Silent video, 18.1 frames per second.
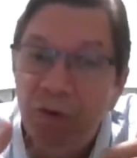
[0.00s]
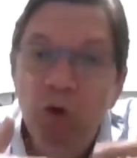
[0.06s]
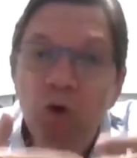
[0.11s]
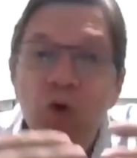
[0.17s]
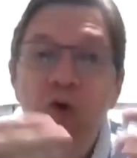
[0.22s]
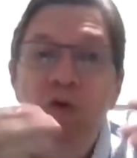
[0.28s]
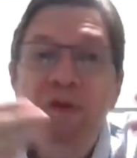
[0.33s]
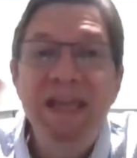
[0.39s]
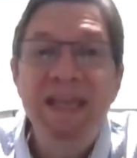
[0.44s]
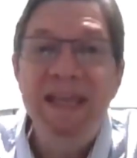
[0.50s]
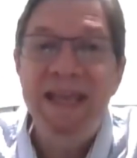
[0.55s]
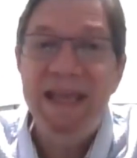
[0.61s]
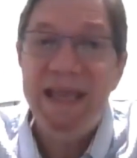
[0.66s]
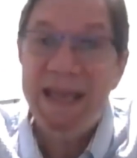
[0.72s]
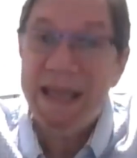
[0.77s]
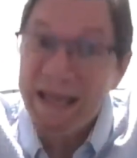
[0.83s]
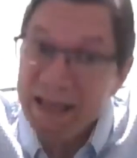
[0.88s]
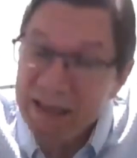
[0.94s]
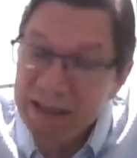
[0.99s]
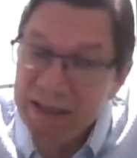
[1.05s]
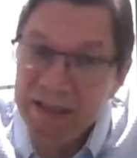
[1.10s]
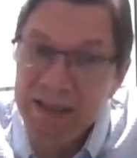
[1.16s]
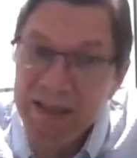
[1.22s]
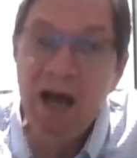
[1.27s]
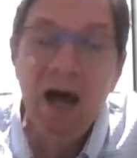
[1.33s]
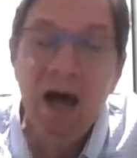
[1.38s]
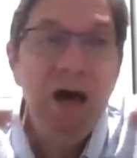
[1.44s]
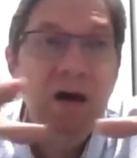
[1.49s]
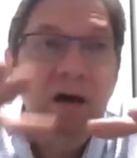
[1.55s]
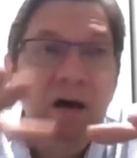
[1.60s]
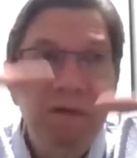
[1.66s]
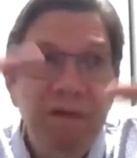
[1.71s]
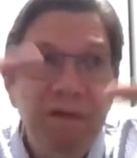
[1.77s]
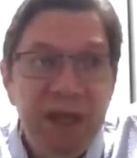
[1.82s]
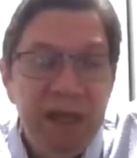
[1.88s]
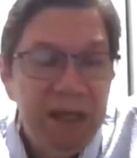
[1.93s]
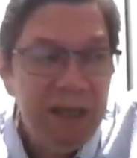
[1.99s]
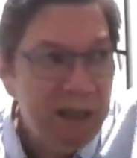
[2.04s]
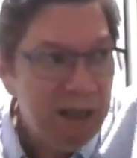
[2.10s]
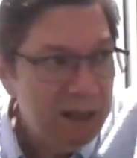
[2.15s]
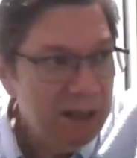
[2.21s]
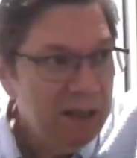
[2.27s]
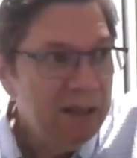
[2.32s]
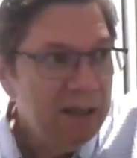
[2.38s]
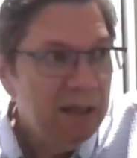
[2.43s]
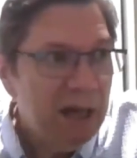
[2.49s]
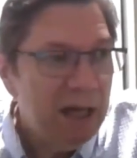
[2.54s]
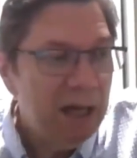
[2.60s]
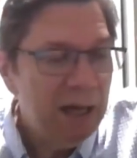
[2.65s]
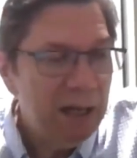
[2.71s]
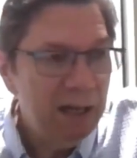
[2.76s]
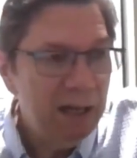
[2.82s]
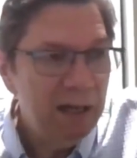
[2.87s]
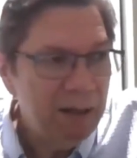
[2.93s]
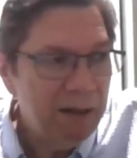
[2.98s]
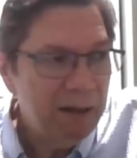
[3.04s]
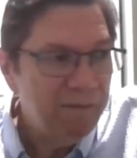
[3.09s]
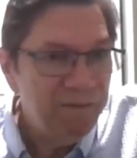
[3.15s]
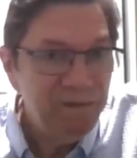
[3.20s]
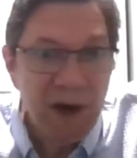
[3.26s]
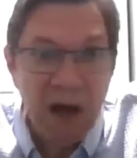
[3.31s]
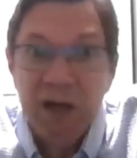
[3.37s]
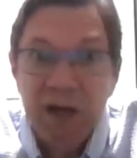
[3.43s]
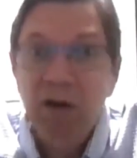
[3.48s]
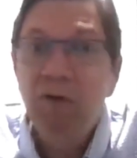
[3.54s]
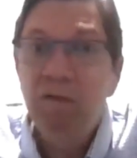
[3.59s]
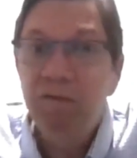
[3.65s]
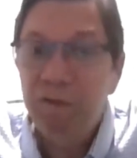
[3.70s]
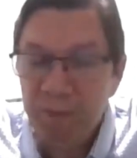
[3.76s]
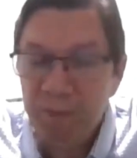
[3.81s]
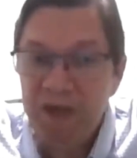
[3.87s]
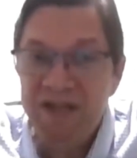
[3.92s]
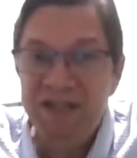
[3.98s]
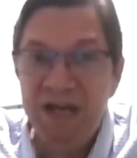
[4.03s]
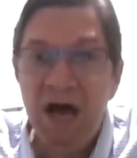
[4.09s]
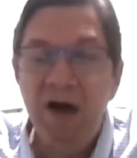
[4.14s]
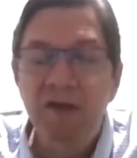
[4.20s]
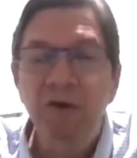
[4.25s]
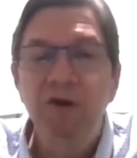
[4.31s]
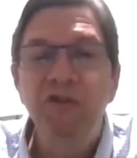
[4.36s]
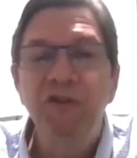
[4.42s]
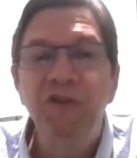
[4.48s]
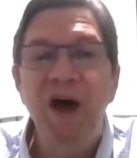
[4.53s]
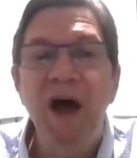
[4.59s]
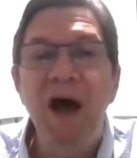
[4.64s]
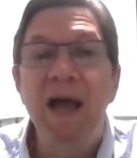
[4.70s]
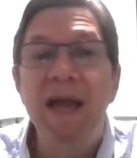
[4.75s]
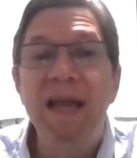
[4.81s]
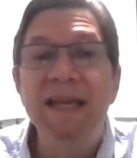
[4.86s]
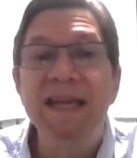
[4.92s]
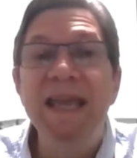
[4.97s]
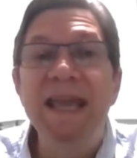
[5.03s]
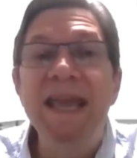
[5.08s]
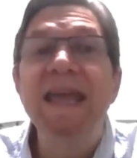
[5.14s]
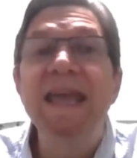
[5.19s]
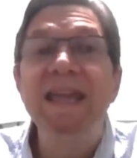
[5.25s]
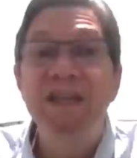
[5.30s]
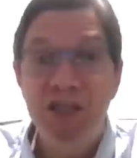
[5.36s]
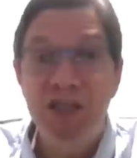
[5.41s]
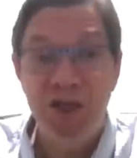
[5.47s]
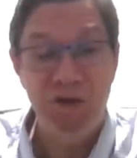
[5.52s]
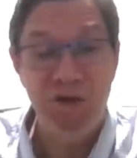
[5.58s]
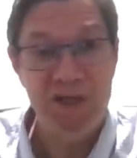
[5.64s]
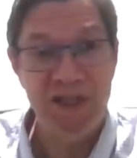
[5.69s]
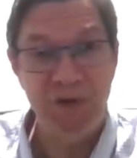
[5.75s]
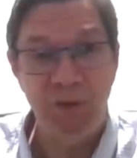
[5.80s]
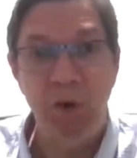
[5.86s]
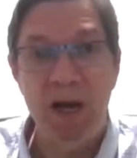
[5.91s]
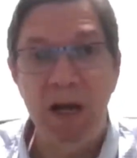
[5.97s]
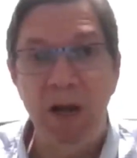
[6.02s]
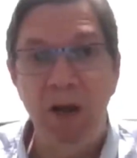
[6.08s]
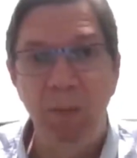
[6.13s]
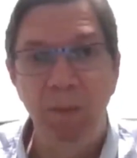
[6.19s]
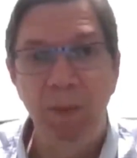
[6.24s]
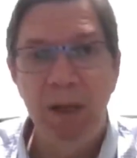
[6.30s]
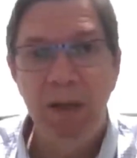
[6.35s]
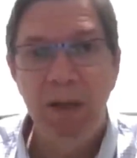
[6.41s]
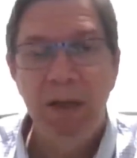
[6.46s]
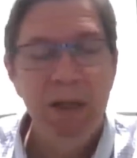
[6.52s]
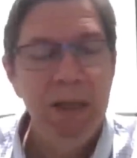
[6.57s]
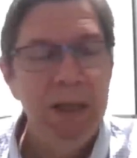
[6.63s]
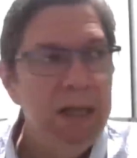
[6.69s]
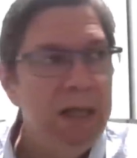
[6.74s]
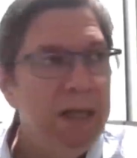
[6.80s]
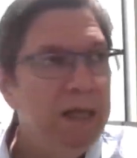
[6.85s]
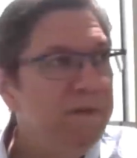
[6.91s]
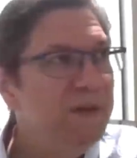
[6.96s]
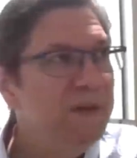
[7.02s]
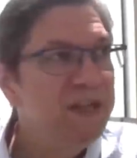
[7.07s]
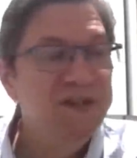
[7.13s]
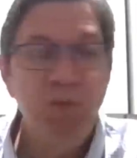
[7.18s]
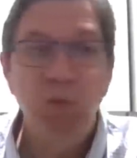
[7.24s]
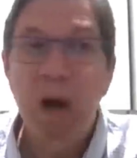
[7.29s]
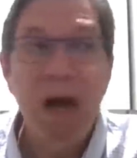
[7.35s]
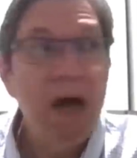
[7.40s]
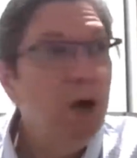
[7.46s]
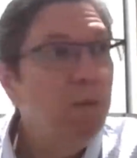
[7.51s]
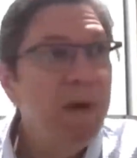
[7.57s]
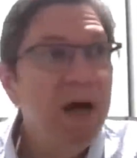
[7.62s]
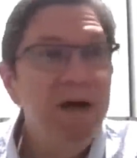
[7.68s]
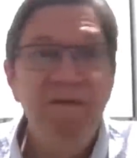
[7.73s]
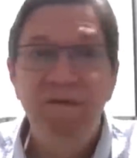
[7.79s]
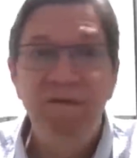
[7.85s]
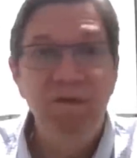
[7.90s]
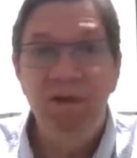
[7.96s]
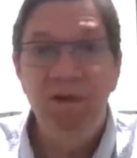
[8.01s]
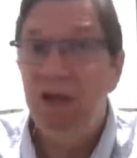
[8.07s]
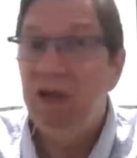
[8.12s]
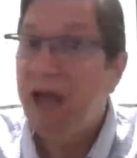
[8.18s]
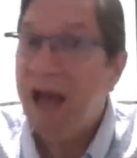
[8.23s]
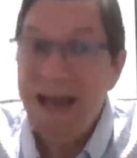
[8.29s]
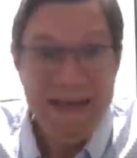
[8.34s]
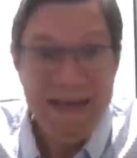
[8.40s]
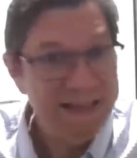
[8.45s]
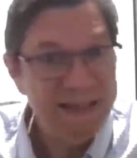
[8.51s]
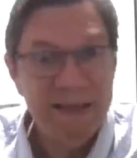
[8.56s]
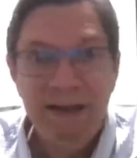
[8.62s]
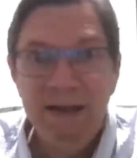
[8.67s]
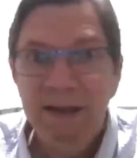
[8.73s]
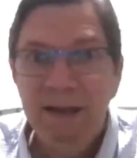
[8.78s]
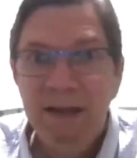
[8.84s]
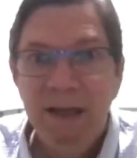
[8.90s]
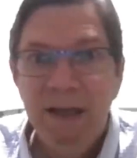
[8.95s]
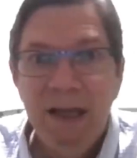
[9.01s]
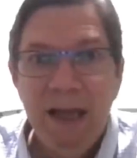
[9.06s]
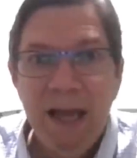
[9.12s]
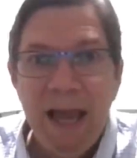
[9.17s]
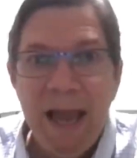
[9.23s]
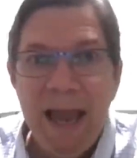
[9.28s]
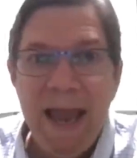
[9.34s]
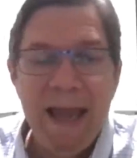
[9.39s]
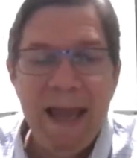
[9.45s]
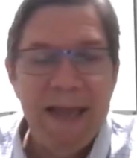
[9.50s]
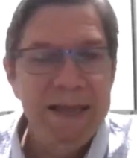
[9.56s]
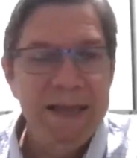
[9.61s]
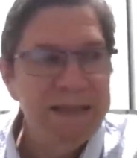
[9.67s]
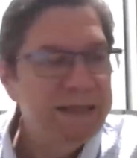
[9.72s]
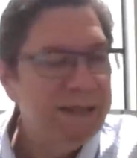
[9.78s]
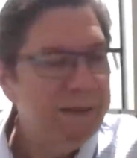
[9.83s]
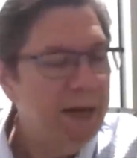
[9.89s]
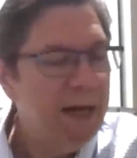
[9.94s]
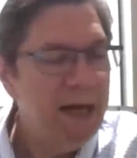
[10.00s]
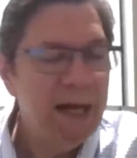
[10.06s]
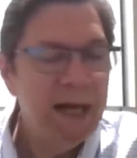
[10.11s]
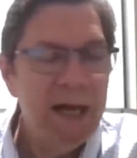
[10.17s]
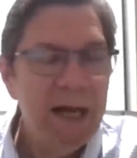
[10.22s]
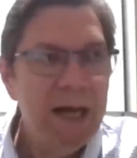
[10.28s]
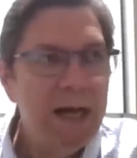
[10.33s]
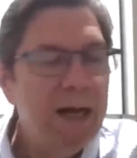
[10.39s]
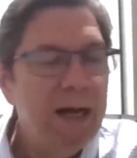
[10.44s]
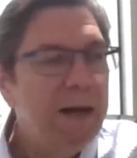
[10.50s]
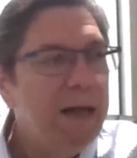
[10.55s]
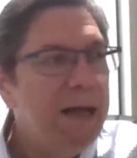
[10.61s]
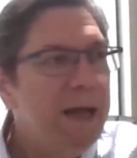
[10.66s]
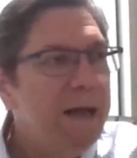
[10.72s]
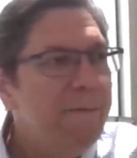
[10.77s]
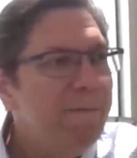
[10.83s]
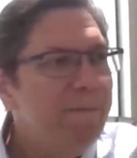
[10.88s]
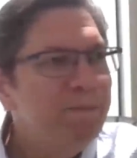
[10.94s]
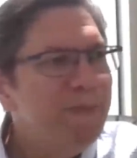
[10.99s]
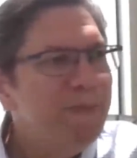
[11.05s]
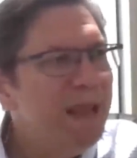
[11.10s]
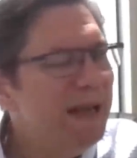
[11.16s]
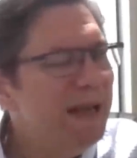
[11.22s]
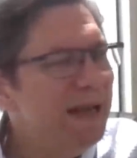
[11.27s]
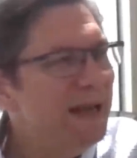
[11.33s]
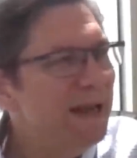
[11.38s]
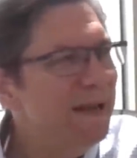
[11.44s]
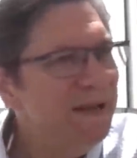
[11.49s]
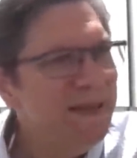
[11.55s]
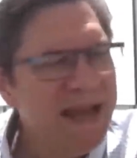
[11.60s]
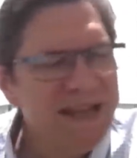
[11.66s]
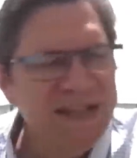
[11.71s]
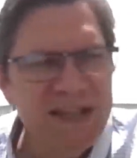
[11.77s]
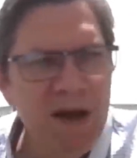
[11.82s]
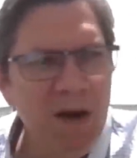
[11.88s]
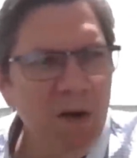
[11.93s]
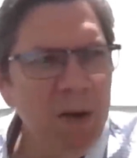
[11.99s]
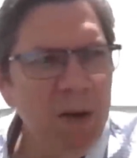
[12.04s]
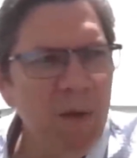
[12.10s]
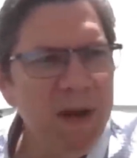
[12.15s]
through the end of the uh, funnel from this other side into this realm, this realm of light. And uh, and, and that's the only